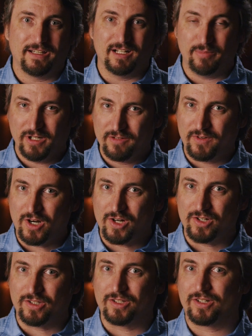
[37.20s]
and above
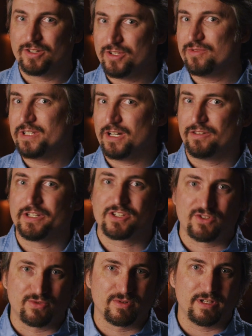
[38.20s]
all, are you telling a
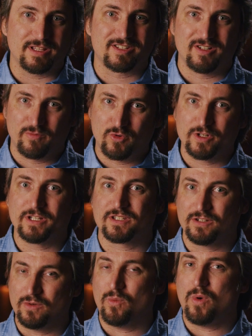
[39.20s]
story that someone is
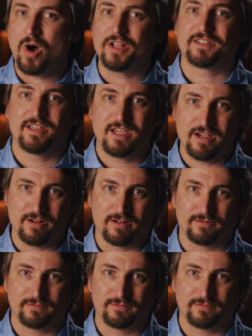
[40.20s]
going to want to hear?